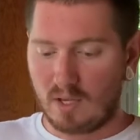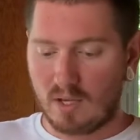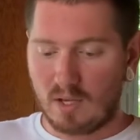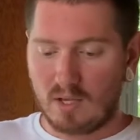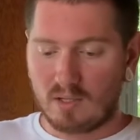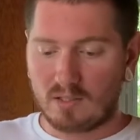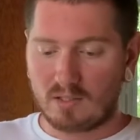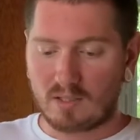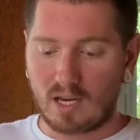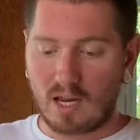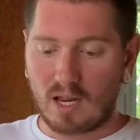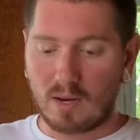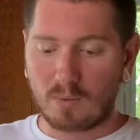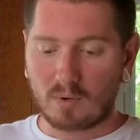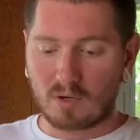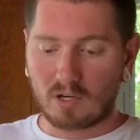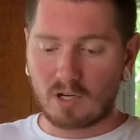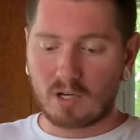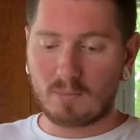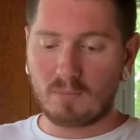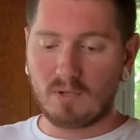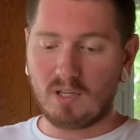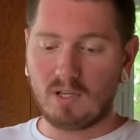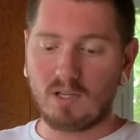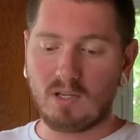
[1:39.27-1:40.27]
Today, we're going to
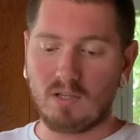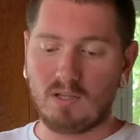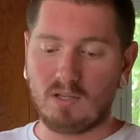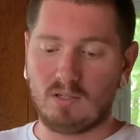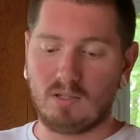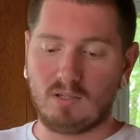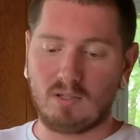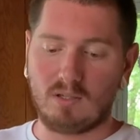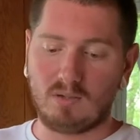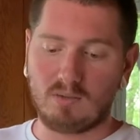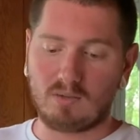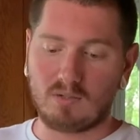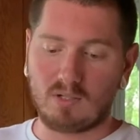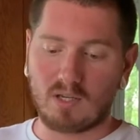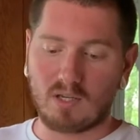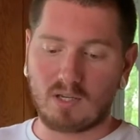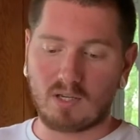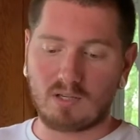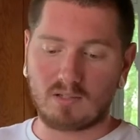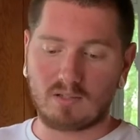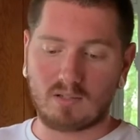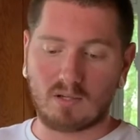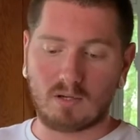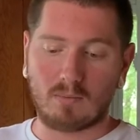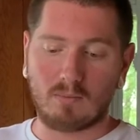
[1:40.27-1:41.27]
be using
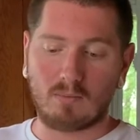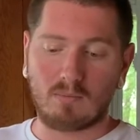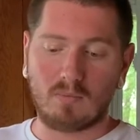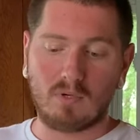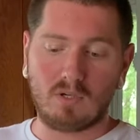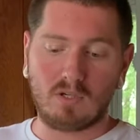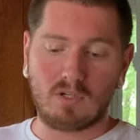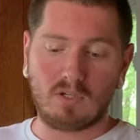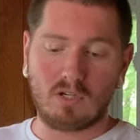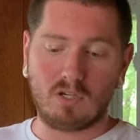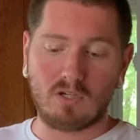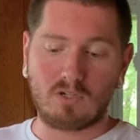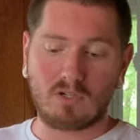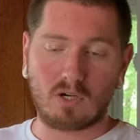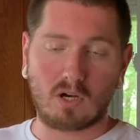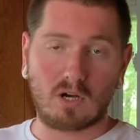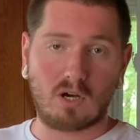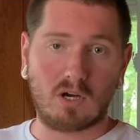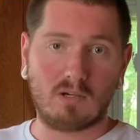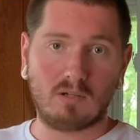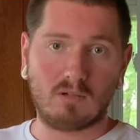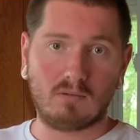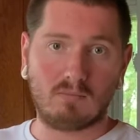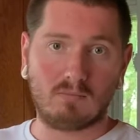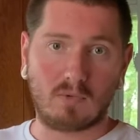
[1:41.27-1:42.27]
some
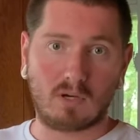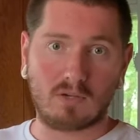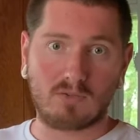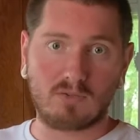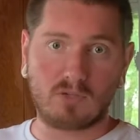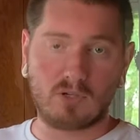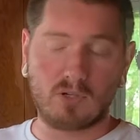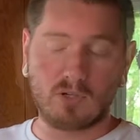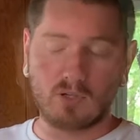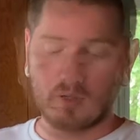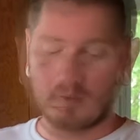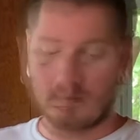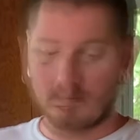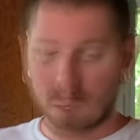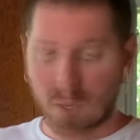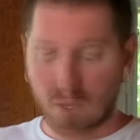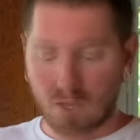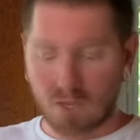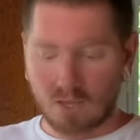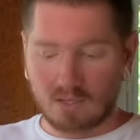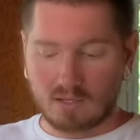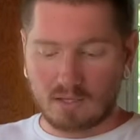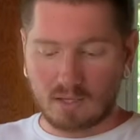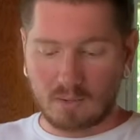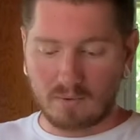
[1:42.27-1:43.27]
Dijon mustard.
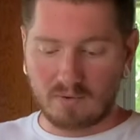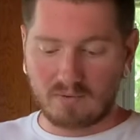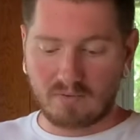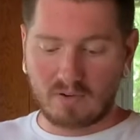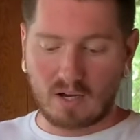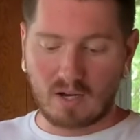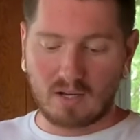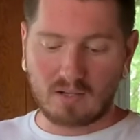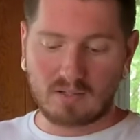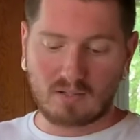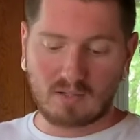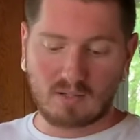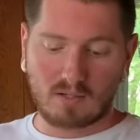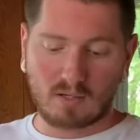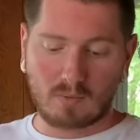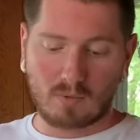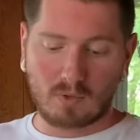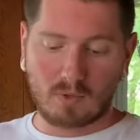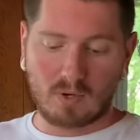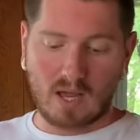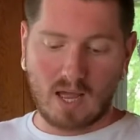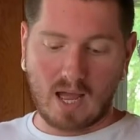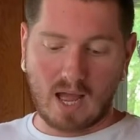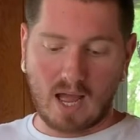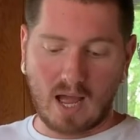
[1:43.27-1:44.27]
Then we've got about a
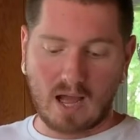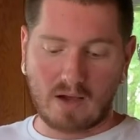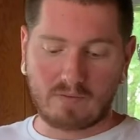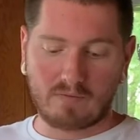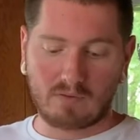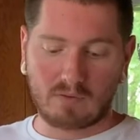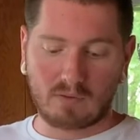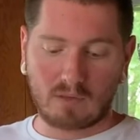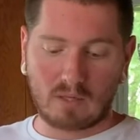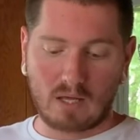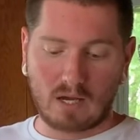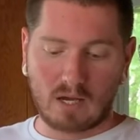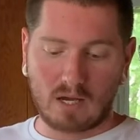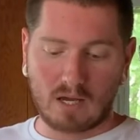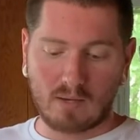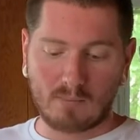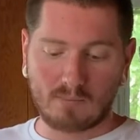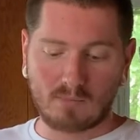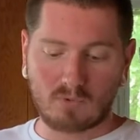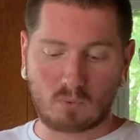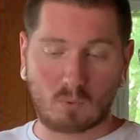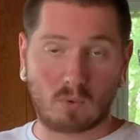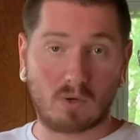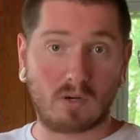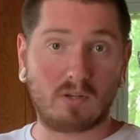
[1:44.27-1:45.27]
half
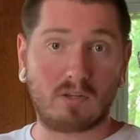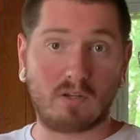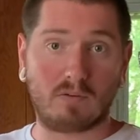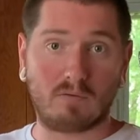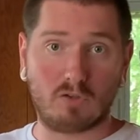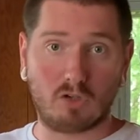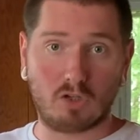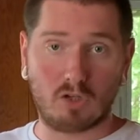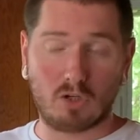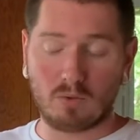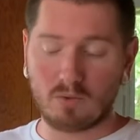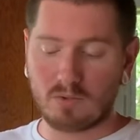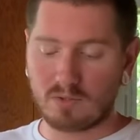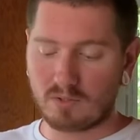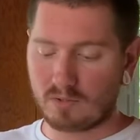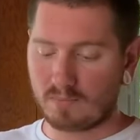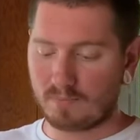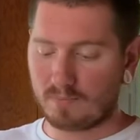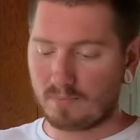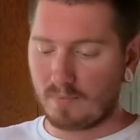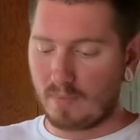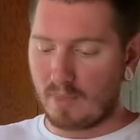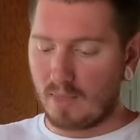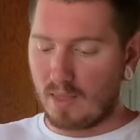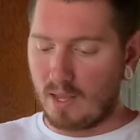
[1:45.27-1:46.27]
lime's worth of juice,
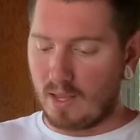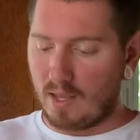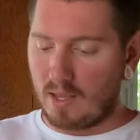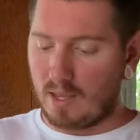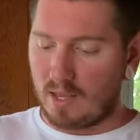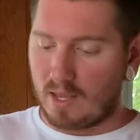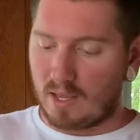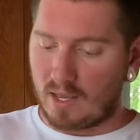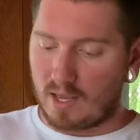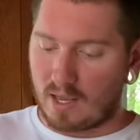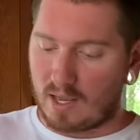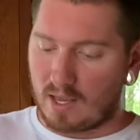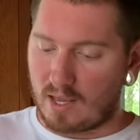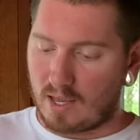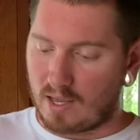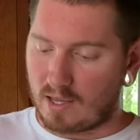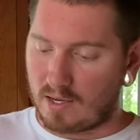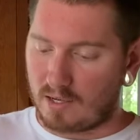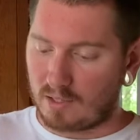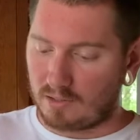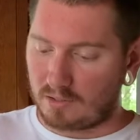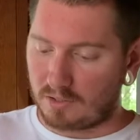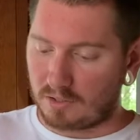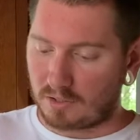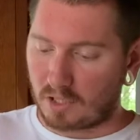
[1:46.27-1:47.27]
and a
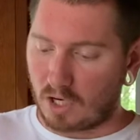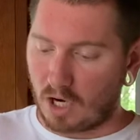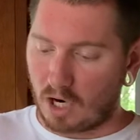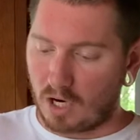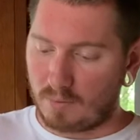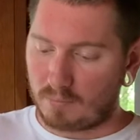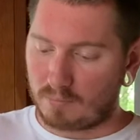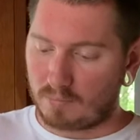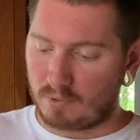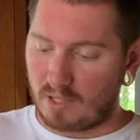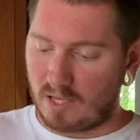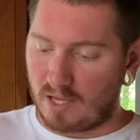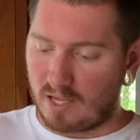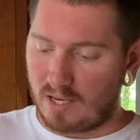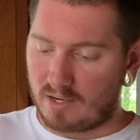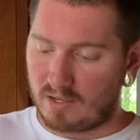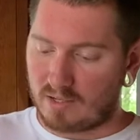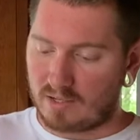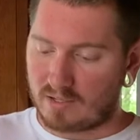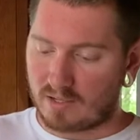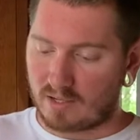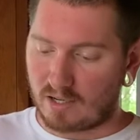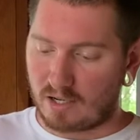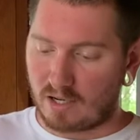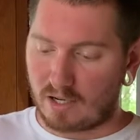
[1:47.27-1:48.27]
little garden blend
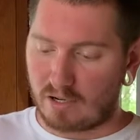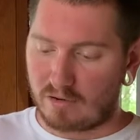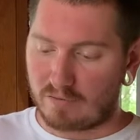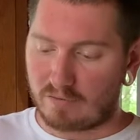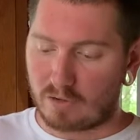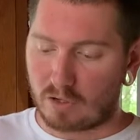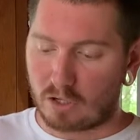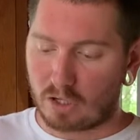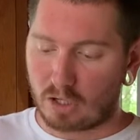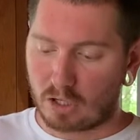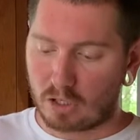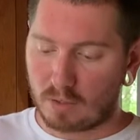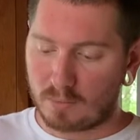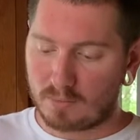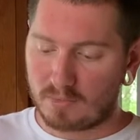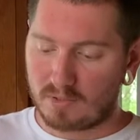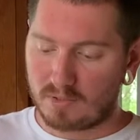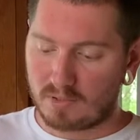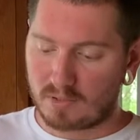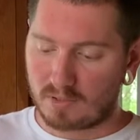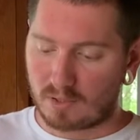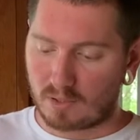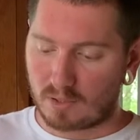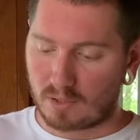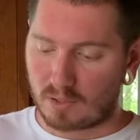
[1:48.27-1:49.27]
of herbs.
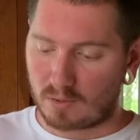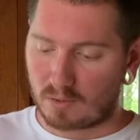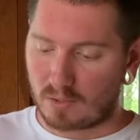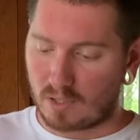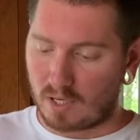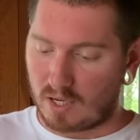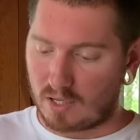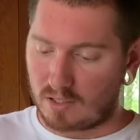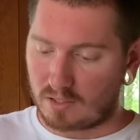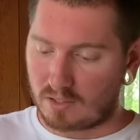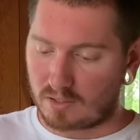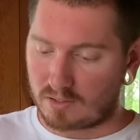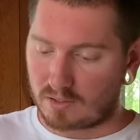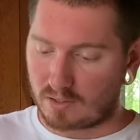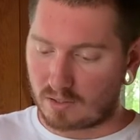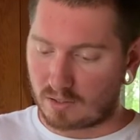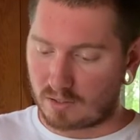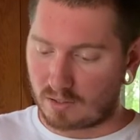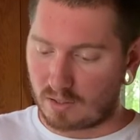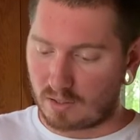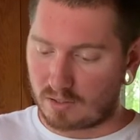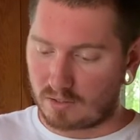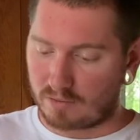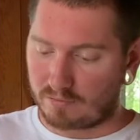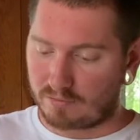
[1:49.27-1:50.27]
So these
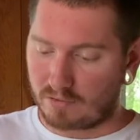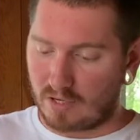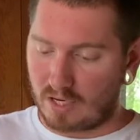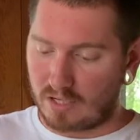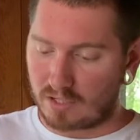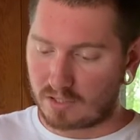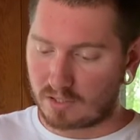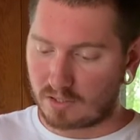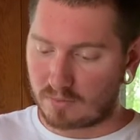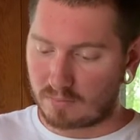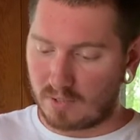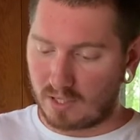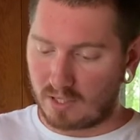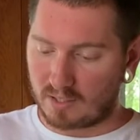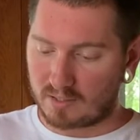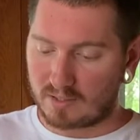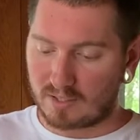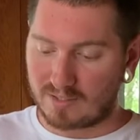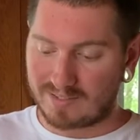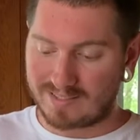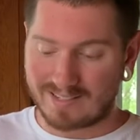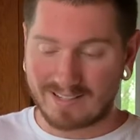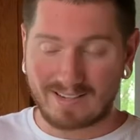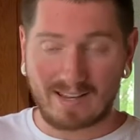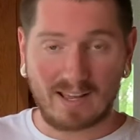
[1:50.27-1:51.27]
are fresh picked
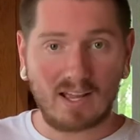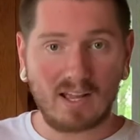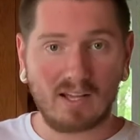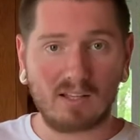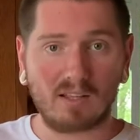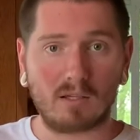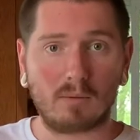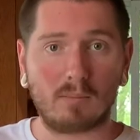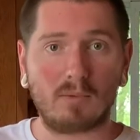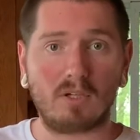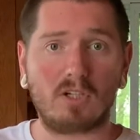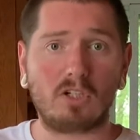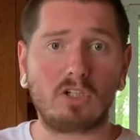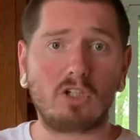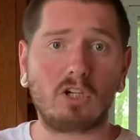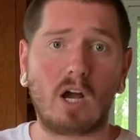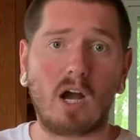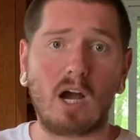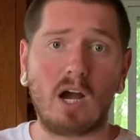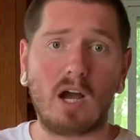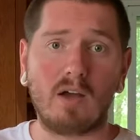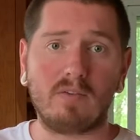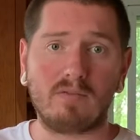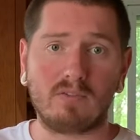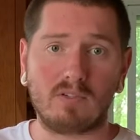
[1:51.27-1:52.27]
today, a little bit of
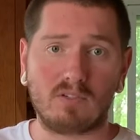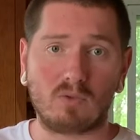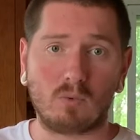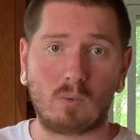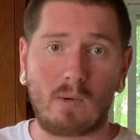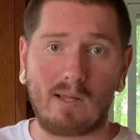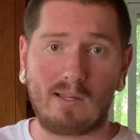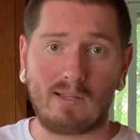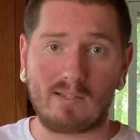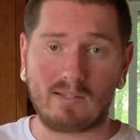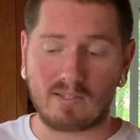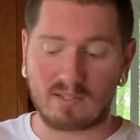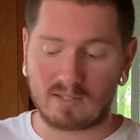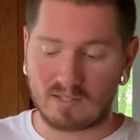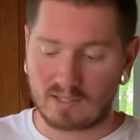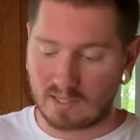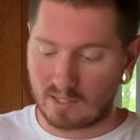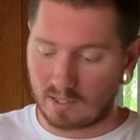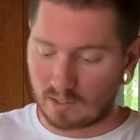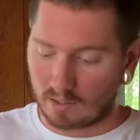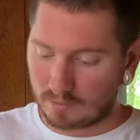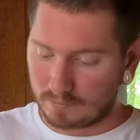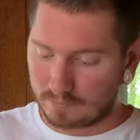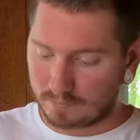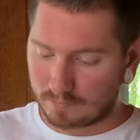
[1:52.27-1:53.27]
chives as well as
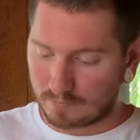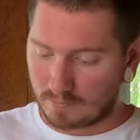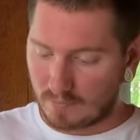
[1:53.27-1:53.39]
dill.